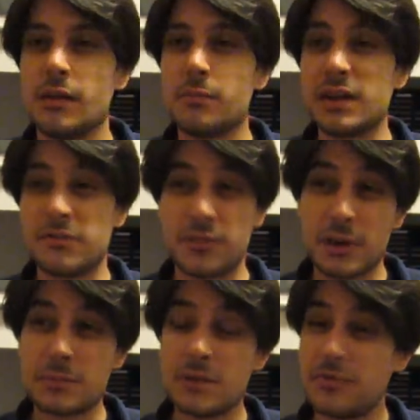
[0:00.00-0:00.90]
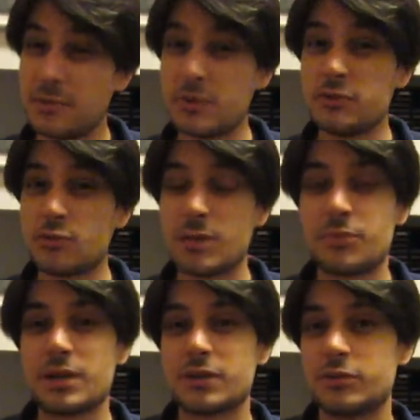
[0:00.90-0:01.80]
By far my favorite
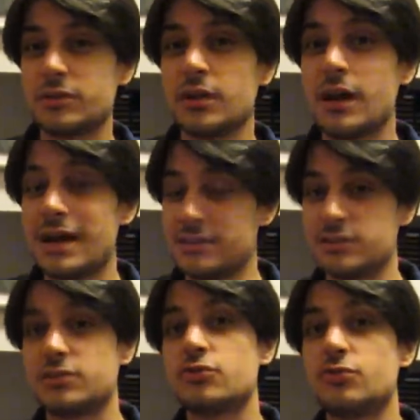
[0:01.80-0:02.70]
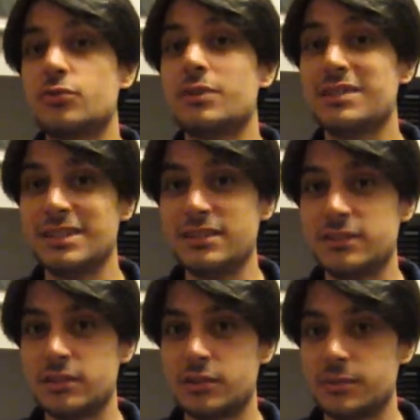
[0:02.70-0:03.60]
rap record I listened to
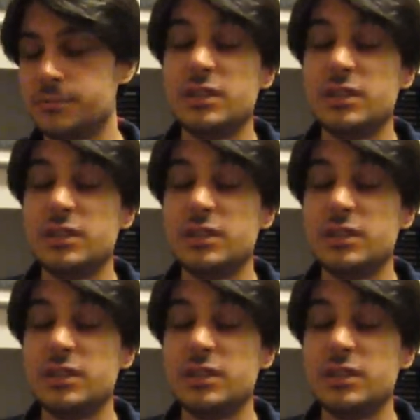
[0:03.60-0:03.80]
this year.